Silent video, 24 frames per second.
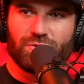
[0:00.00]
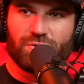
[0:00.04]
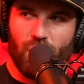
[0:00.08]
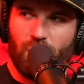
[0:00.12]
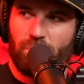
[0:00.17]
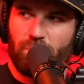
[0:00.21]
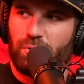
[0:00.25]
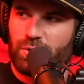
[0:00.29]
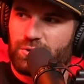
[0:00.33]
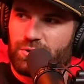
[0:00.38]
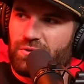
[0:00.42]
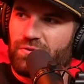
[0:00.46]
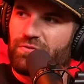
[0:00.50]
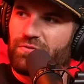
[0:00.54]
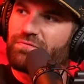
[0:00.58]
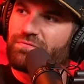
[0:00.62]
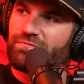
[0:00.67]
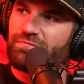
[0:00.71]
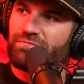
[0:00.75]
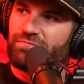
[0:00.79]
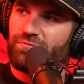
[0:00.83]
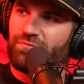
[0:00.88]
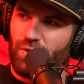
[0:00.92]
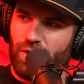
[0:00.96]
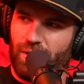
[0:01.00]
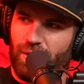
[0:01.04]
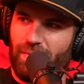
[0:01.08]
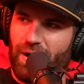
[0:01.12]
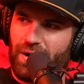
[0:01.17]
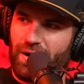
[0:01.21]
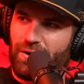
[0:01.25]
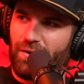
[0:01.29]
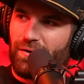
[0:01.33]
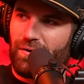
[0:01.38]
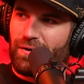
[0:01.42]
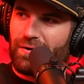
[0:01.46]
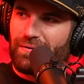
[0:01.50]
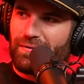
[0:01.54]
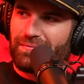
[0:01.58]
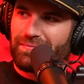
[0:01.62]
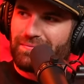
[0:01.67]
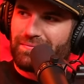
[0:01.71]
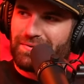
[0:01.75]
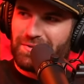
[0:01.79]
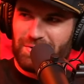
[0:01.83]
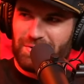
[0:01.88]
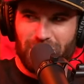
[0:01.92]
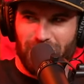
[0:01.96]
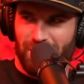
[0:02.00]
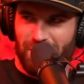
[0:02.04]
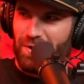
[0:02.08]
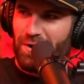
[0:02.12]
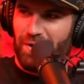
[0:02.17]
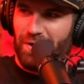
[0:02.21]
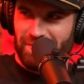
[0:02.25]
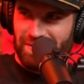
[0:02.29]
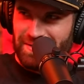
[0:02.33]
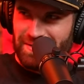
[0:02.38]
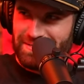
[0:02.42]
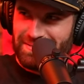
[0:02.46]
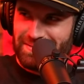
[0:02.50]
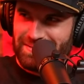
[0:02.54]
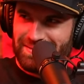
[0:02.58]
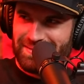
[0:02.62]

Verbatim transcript: don't put your foot on my car. You heard all this."